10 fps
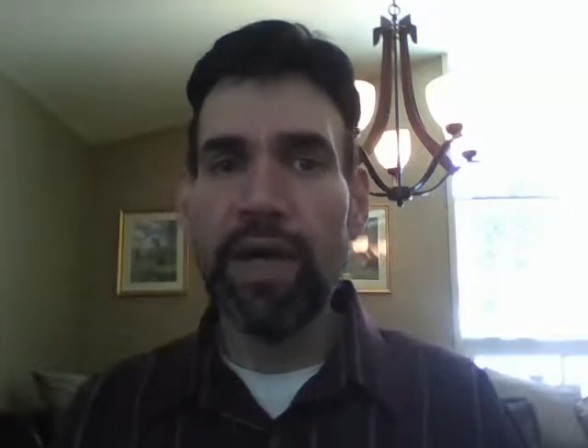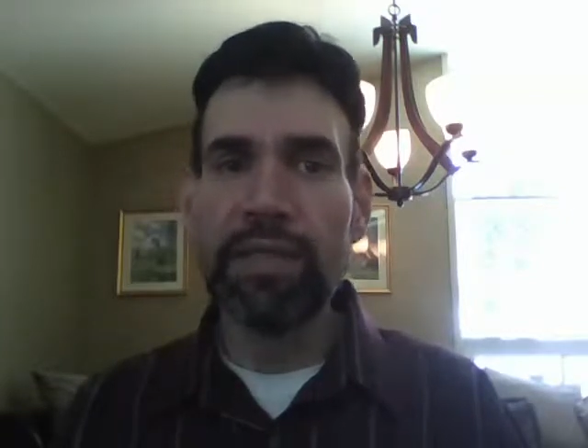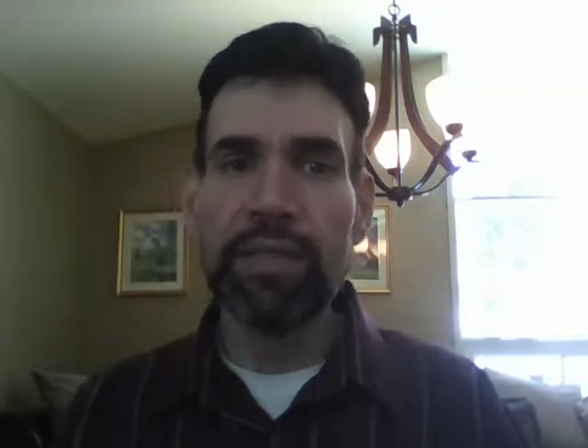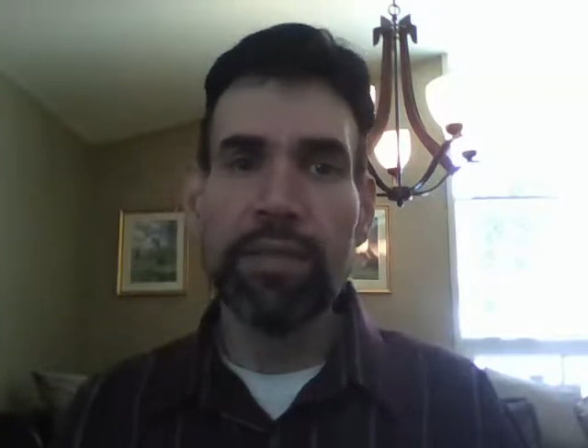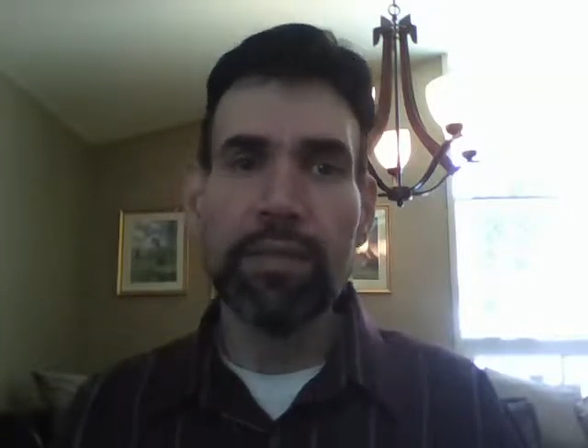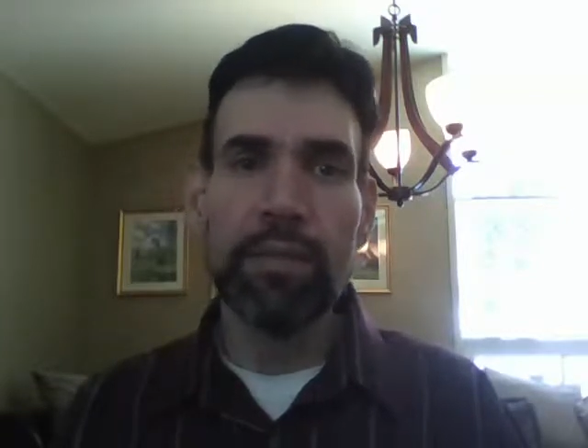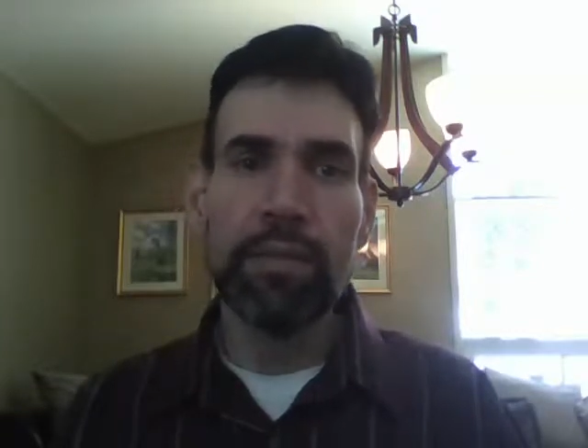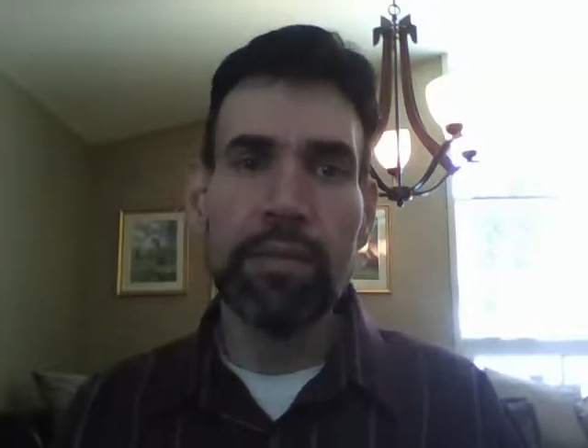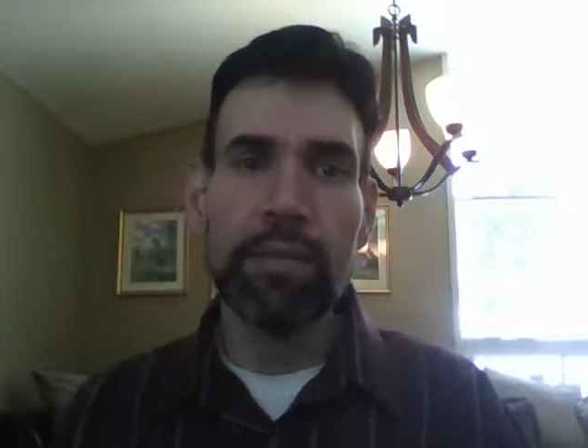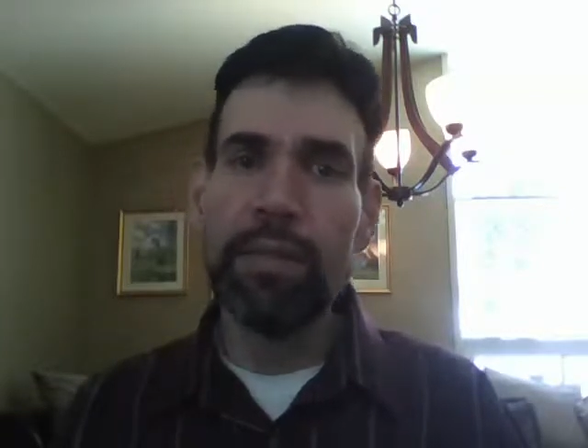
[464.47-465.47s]
us
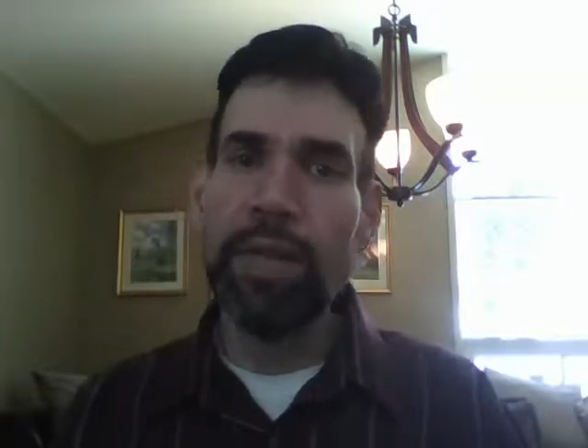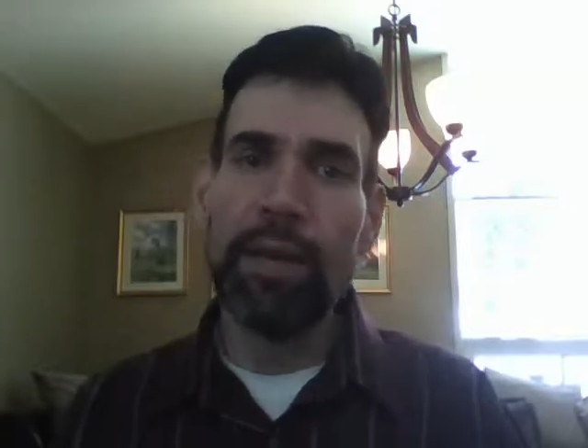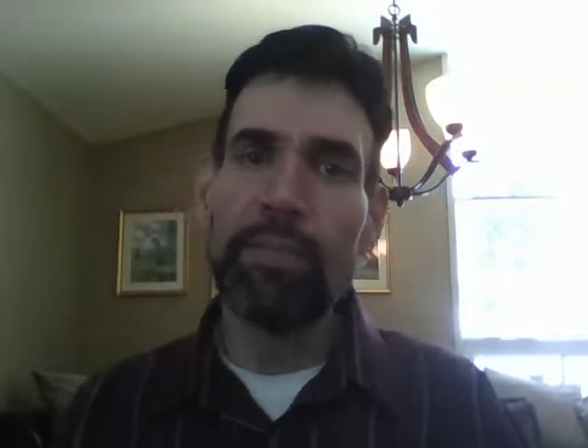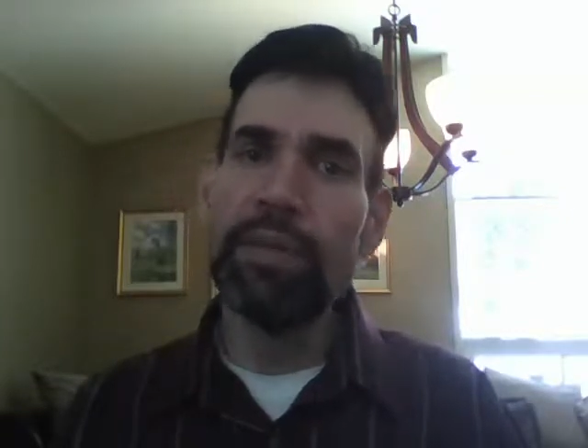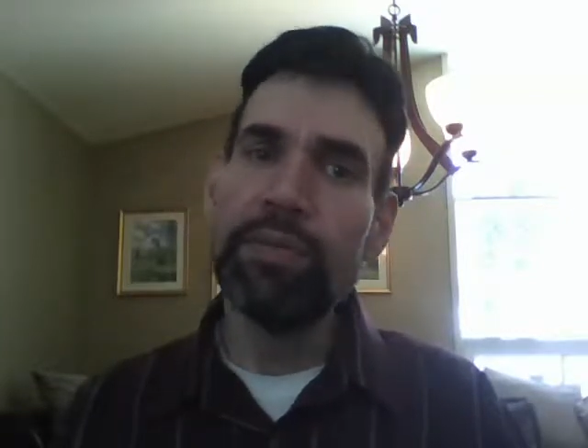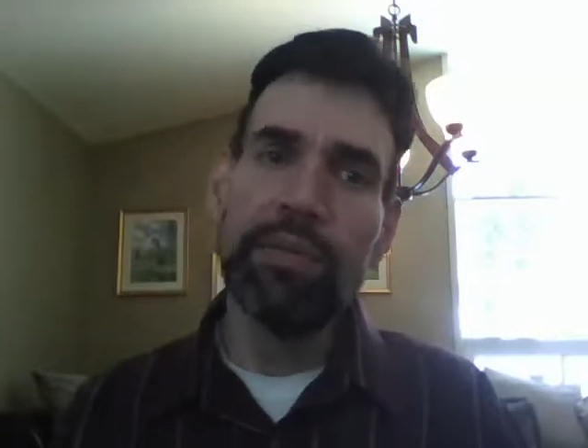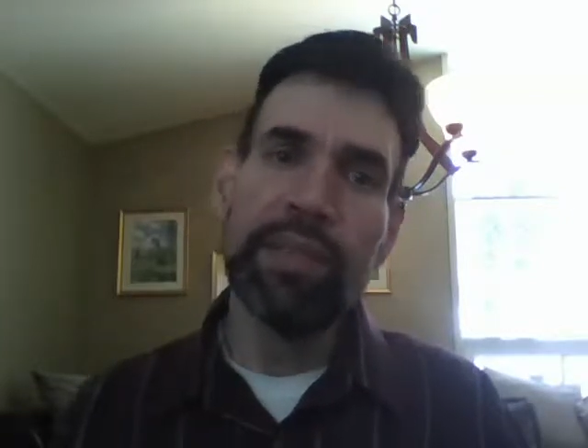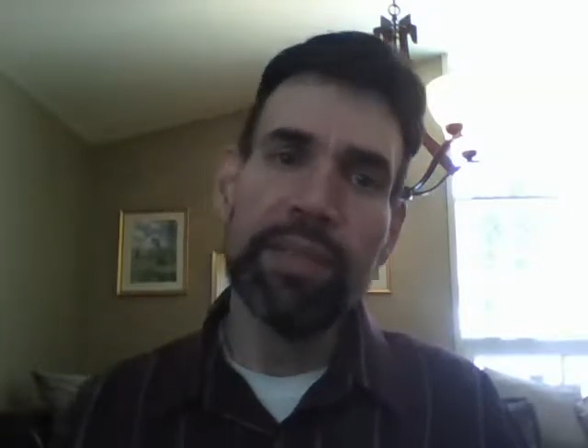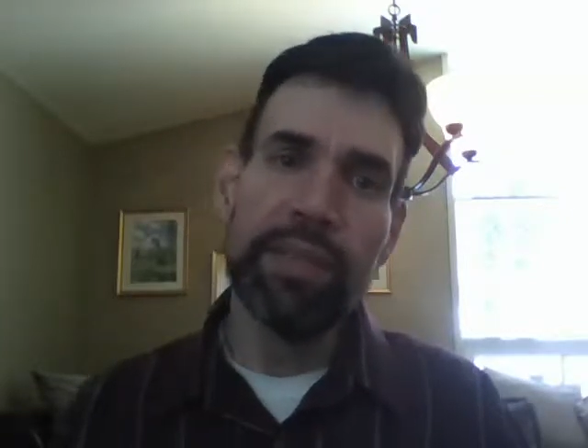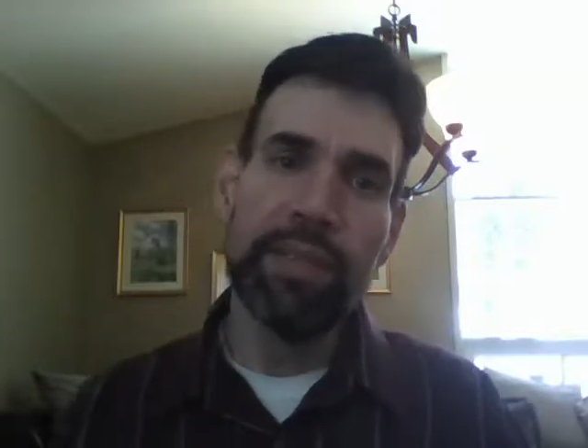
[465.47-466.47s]
an
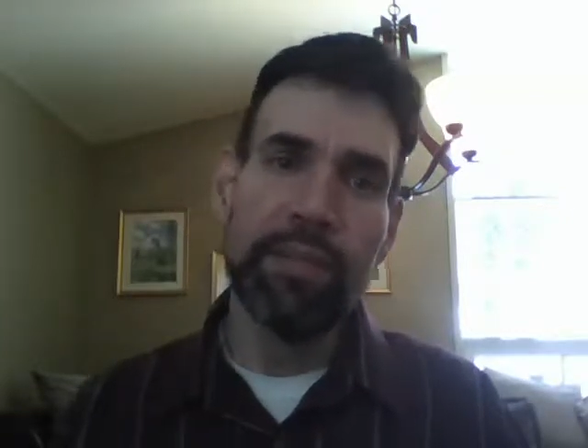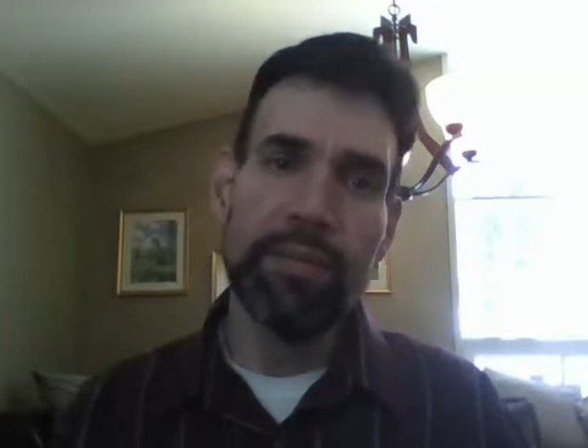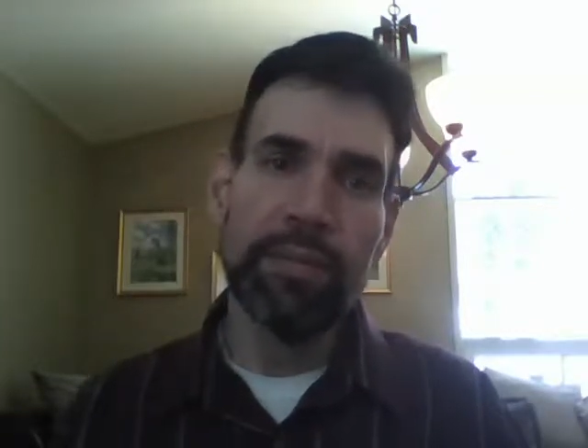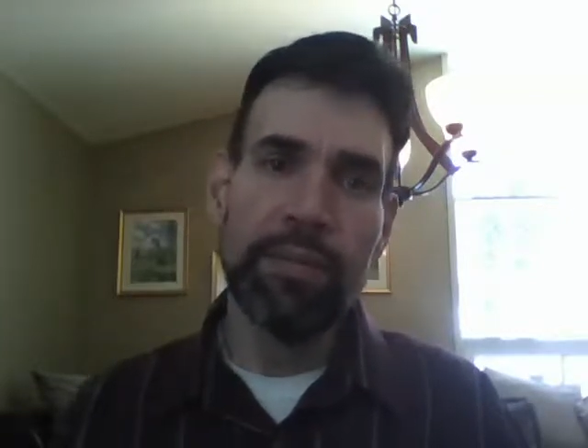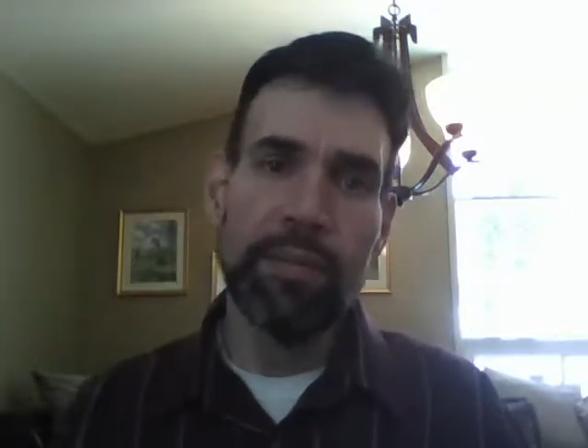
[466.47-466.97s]
opportunity